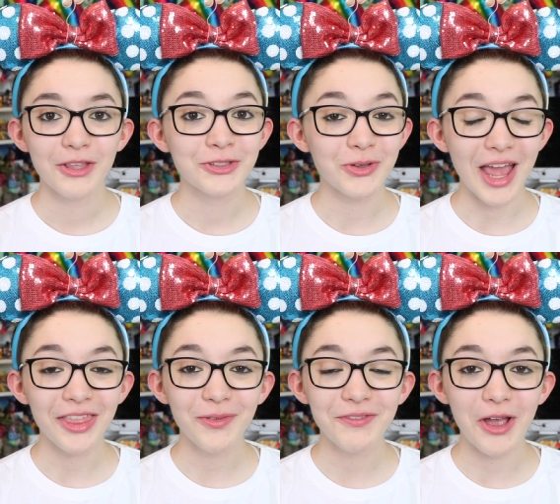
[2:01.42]
So now
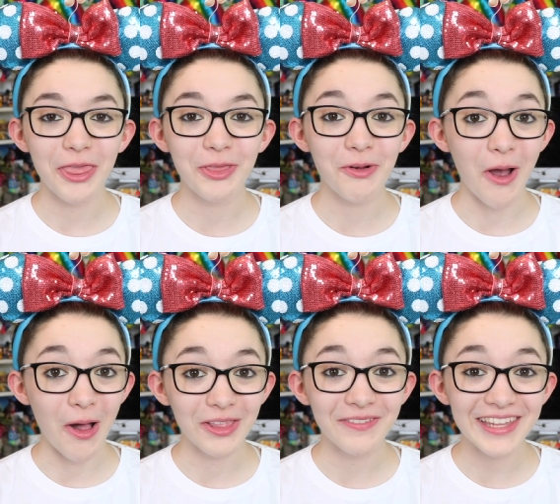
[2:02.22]
that we've gone through
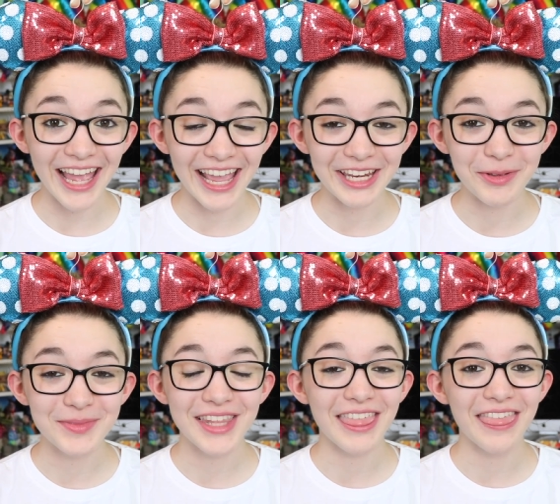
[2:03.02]
all of the
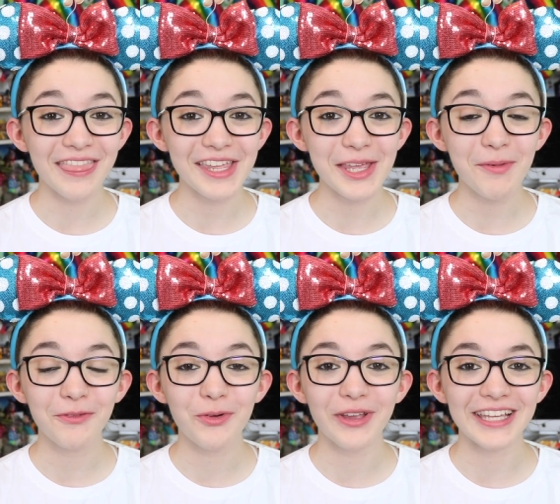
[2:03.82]
items, the theme
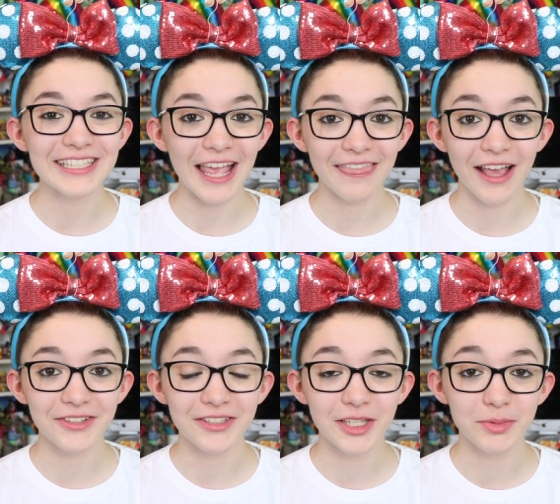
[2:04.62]
for the ten
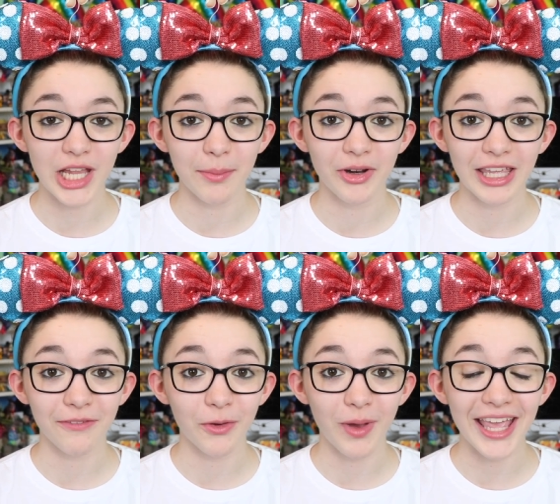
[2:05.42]
thousand subscriber
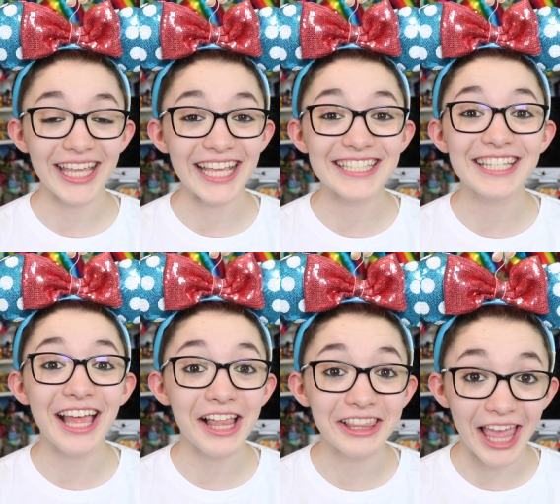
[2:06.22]
giveaway is
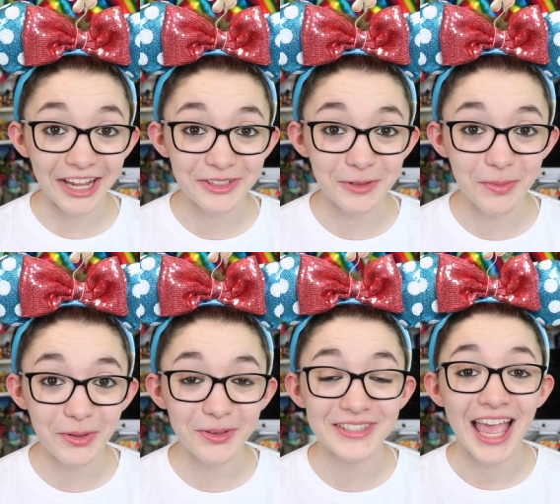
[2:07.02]

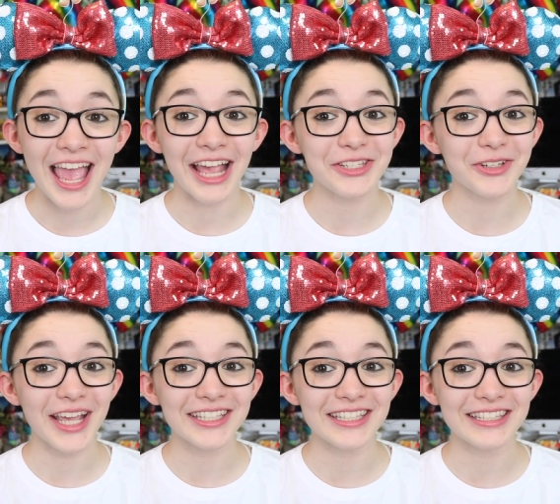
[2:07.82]
collectibles. As you
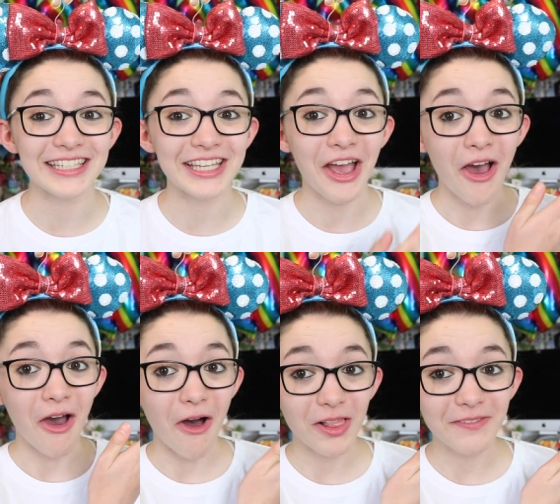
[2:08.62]
guys can see,
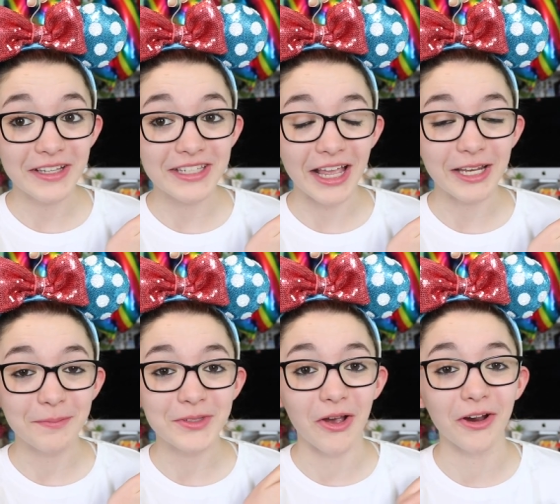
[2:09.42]
all of these
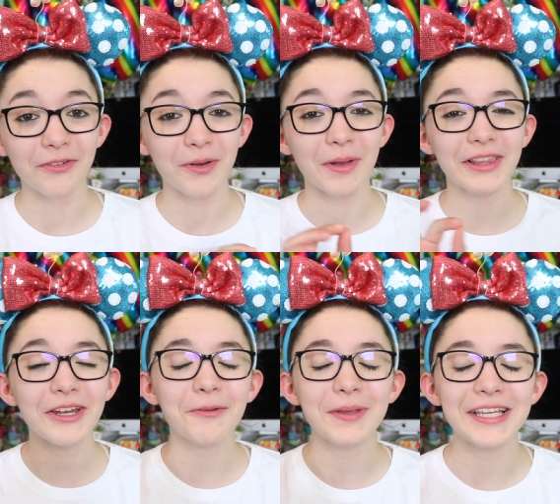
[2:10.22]
items are from a
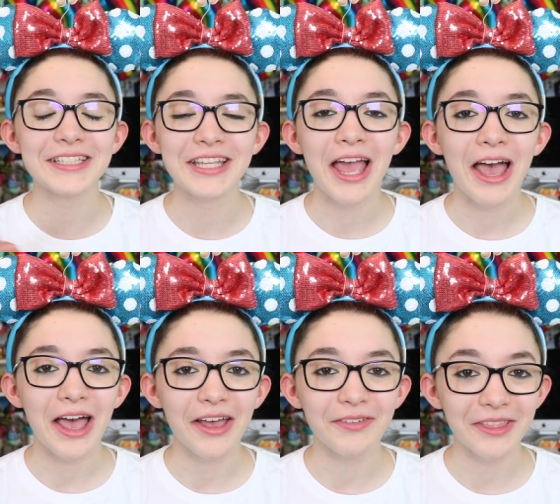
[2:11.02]
little piece
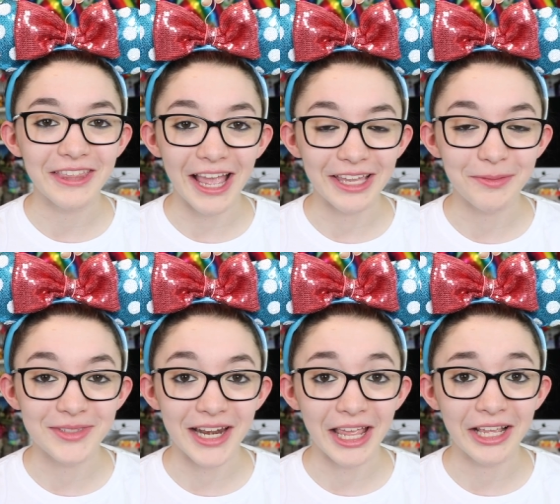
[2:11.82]
of the
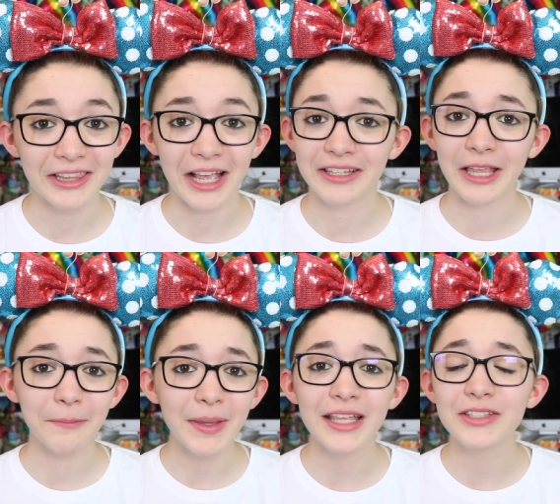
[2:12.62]
items that I collect,
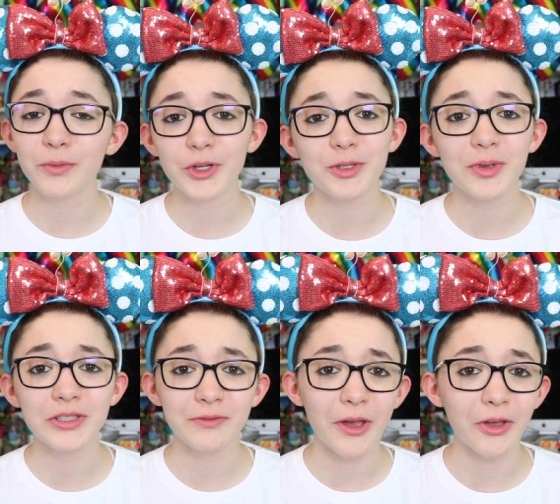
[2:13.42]
like pins,
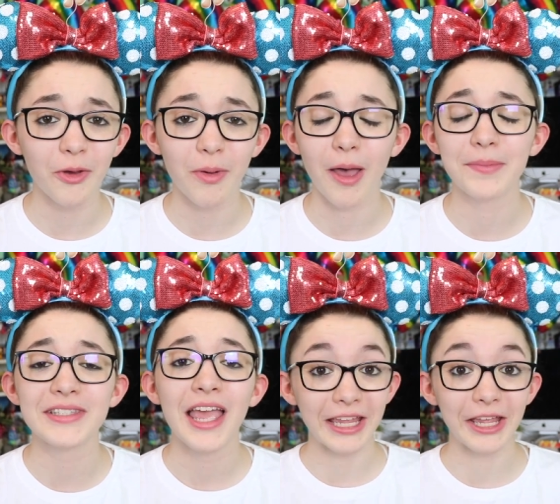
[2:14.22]
Wishables, Funko
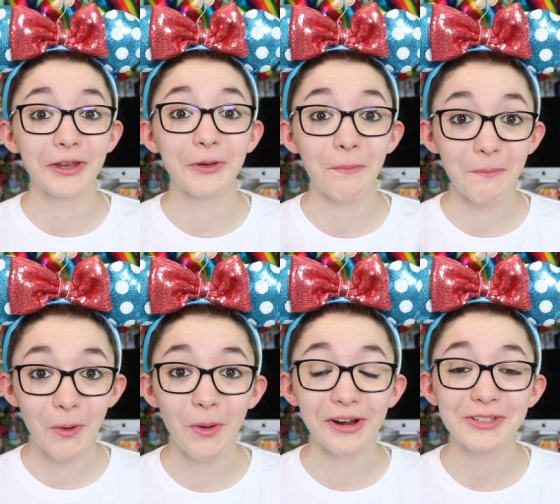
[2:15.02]
Pops, and
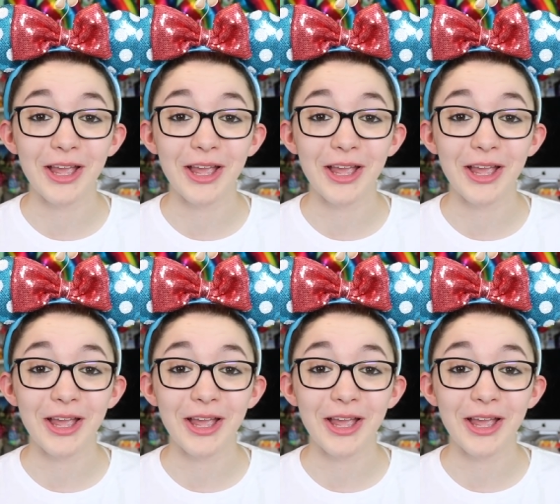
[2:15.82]
more.